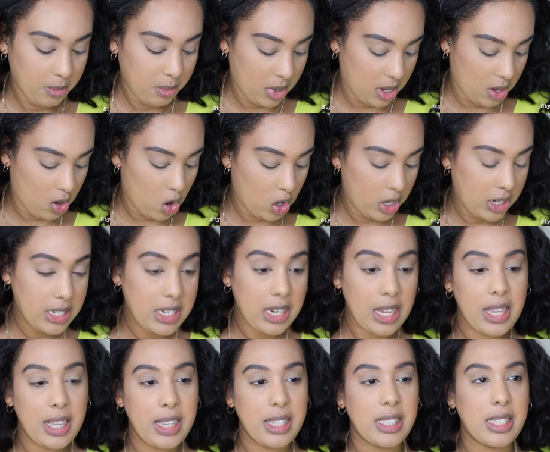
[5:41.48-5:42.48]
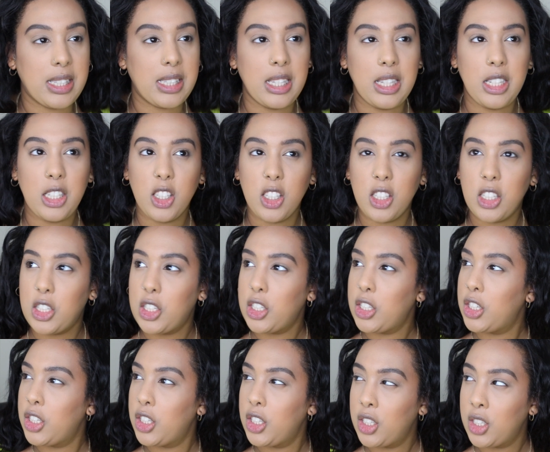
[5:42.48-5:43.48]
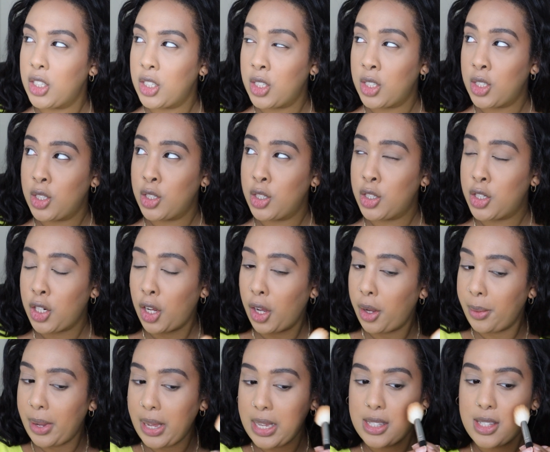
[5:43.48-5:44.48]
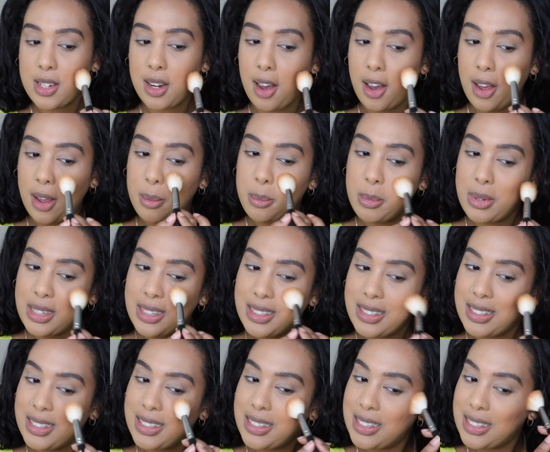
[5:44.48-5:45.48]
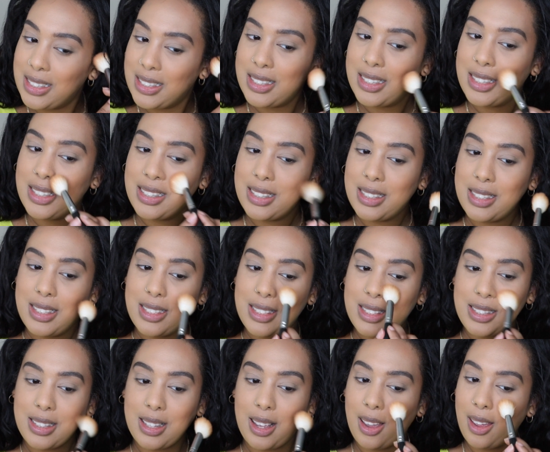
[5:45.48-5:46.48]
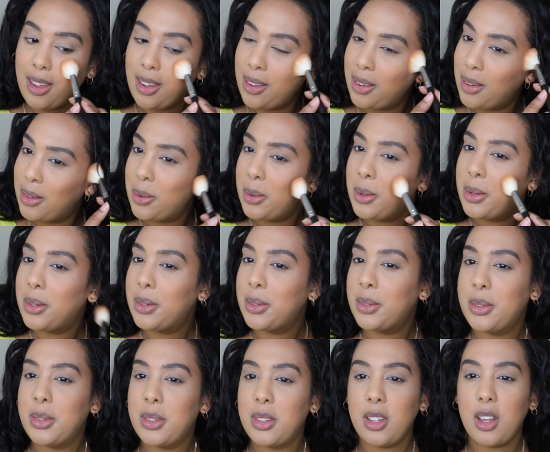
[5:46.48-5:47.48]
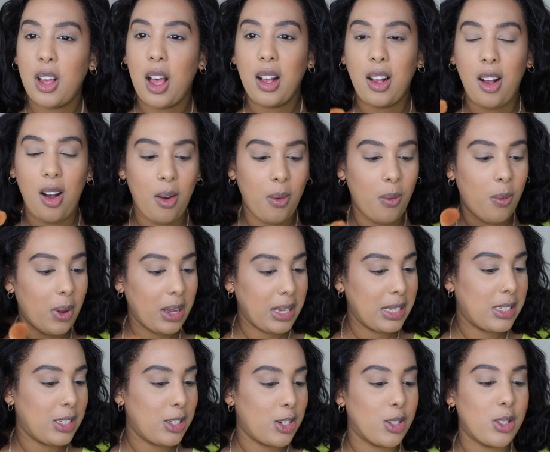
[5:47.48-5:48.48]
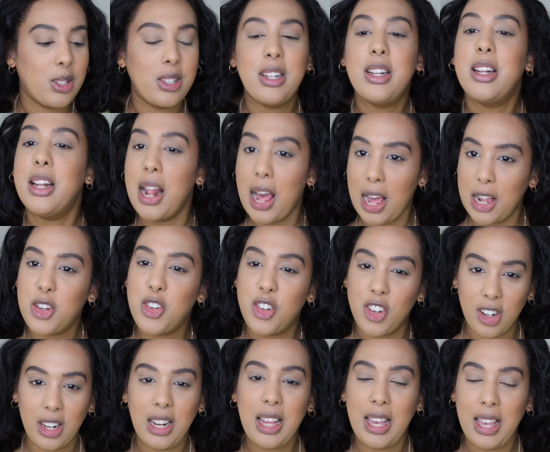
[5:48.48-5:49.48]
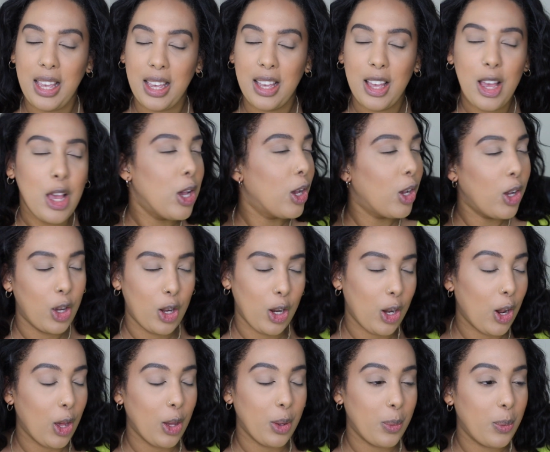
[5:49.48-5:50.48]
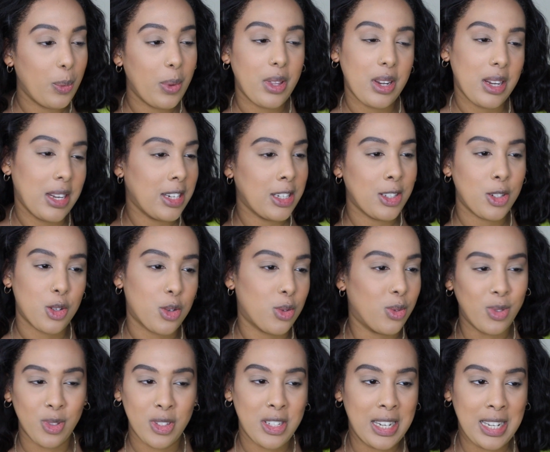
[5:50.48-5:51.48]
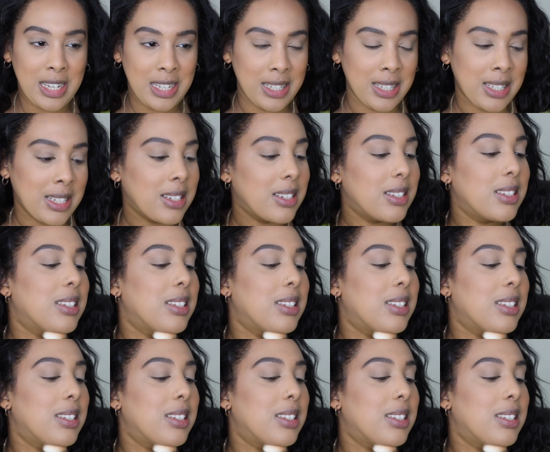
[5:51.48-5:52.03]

My holiday is in 2 weeks time, so I can't wait to just naturally glow with a natural tan.